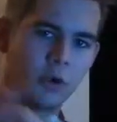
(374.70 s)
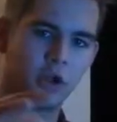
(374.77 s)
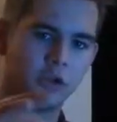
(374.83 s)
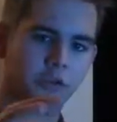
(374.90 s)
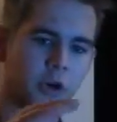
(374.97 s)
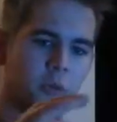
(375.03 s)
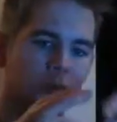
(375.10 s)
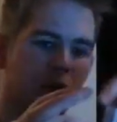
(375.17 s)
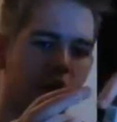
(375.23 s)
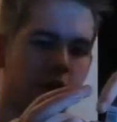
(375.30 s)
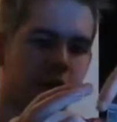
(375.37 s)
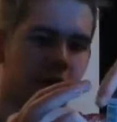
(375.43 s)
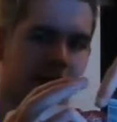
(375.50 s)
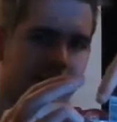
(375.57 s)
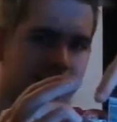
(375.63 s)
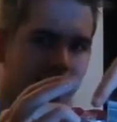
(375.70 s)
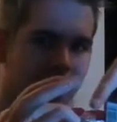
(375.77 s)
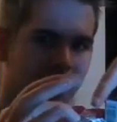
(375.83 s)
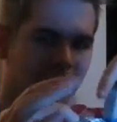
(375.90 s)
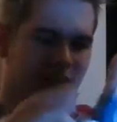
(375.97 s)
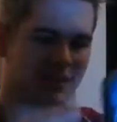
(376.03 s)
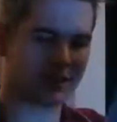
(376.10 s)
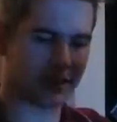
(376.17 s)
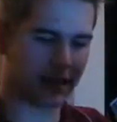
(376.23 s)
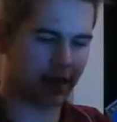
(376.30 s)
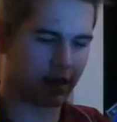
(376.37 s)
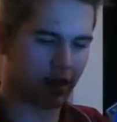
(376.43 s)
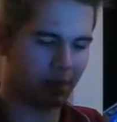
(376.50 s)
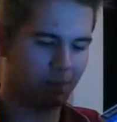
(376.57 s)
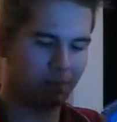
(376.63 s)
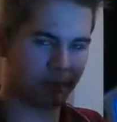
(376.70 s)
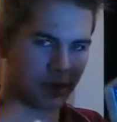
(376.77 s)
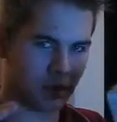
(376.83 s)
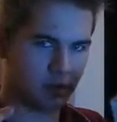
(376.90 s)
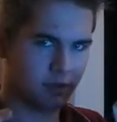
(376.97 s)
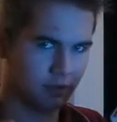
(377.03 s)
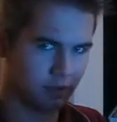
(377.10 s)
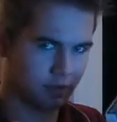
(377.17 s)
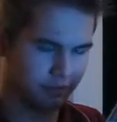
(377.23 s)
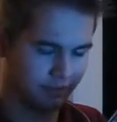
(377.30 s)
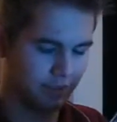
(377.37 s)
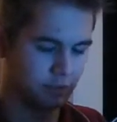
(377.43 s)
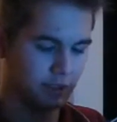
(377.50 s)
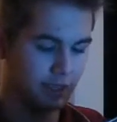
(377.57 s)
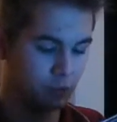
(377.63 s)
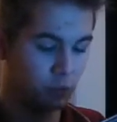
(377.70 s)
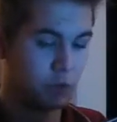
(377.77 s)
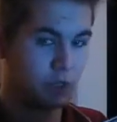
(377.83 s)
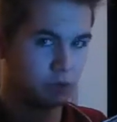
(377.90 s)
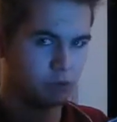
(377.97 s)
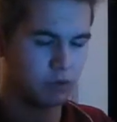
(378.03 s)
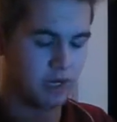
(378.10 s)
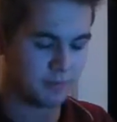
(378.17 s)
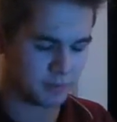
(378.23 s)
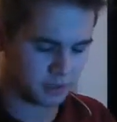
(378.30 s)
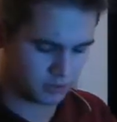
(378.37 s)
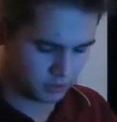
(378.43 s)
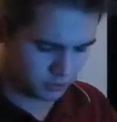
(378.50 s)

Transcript: pull. Don't pull on that tab that's sticking up, because it will rip.